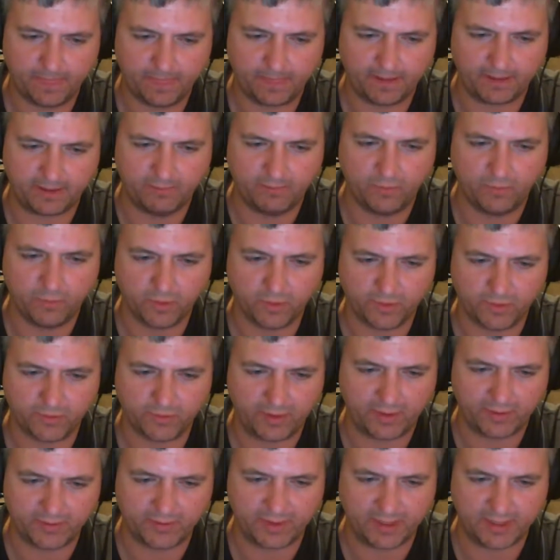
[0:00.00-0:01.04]
like more
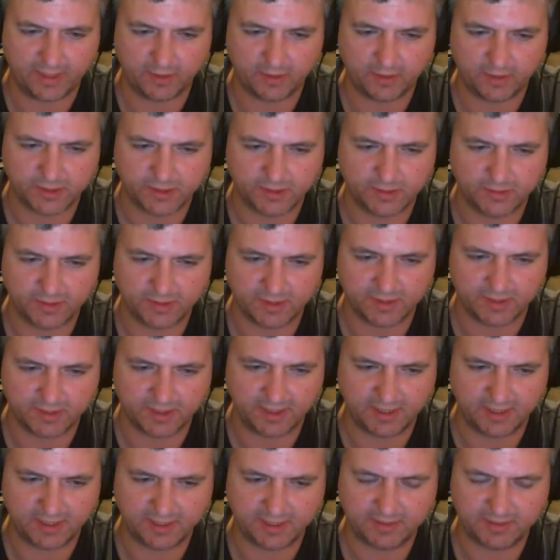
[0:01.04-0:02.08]
throughout the year too, because
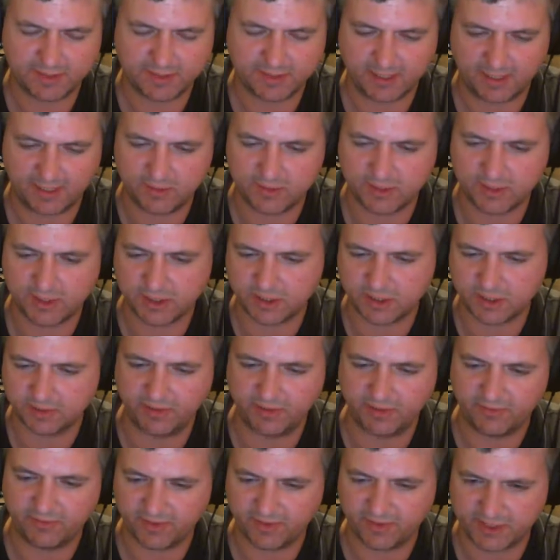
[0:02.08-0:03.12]
it seems like it used to just
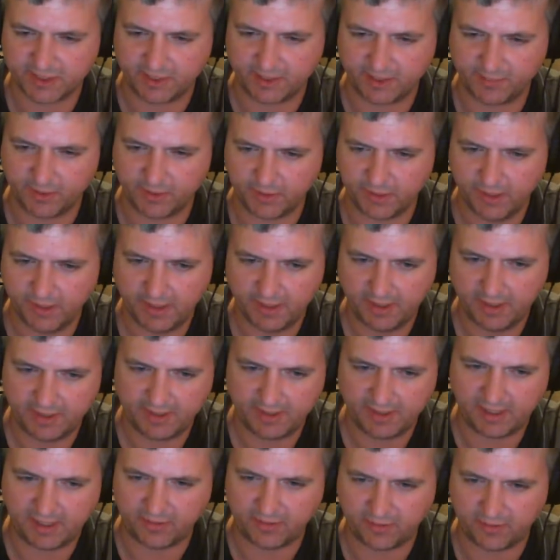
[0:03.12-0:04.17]
be over the summer.
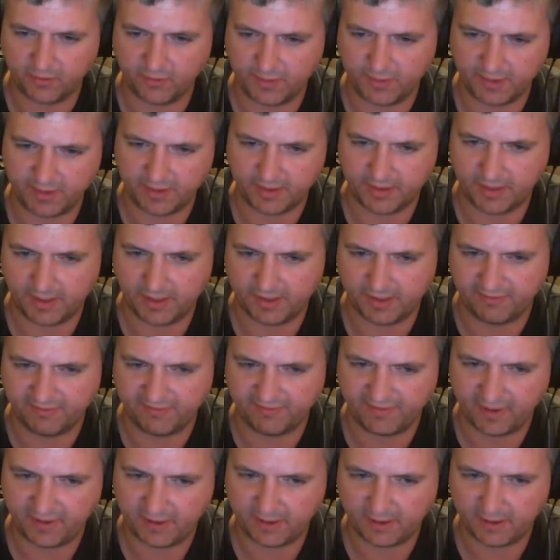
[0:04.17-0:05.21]
Now they're open in the
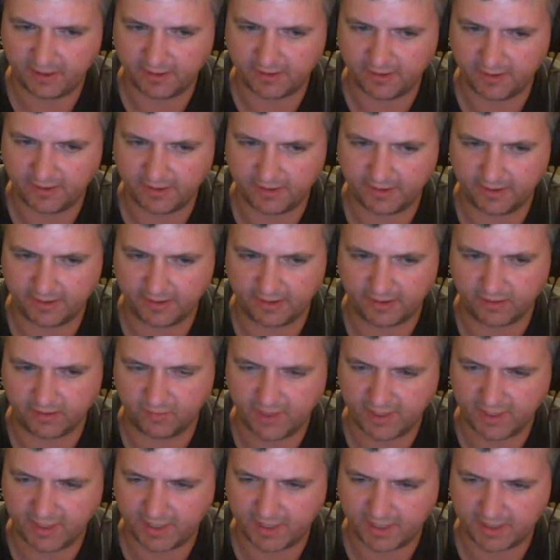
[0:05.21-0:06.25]
fall and like the
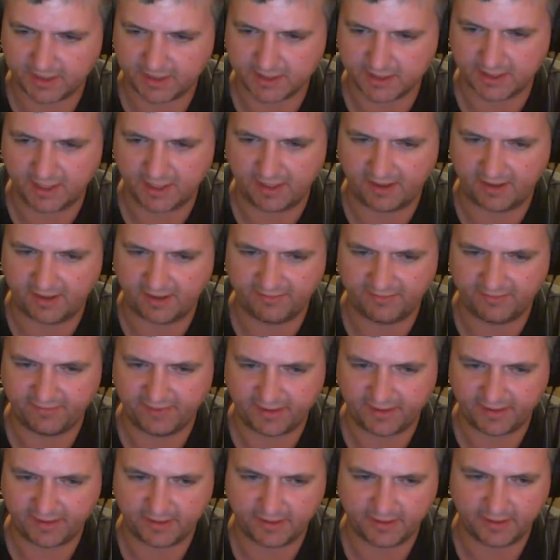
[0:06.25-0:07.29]
weekends, and they have
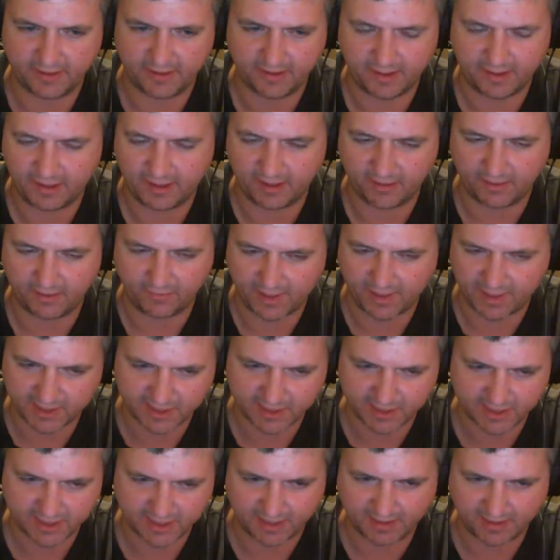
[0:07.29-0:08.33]
like the Halloween
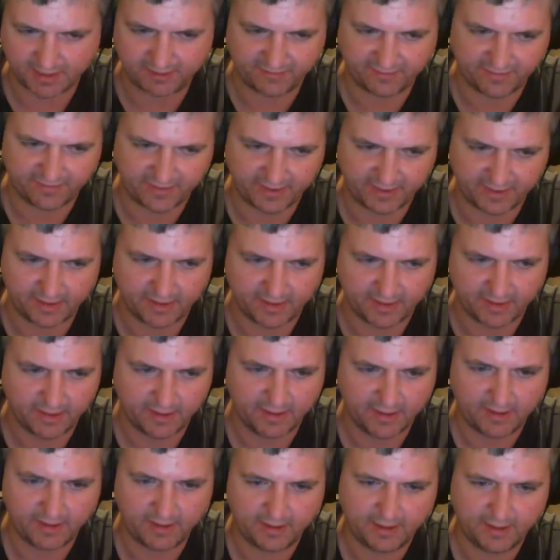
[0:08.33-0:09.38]
stuff. And
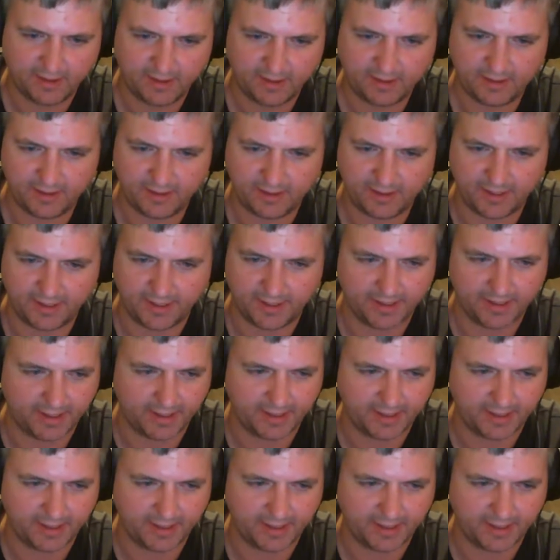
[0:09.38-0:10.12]
and the haunted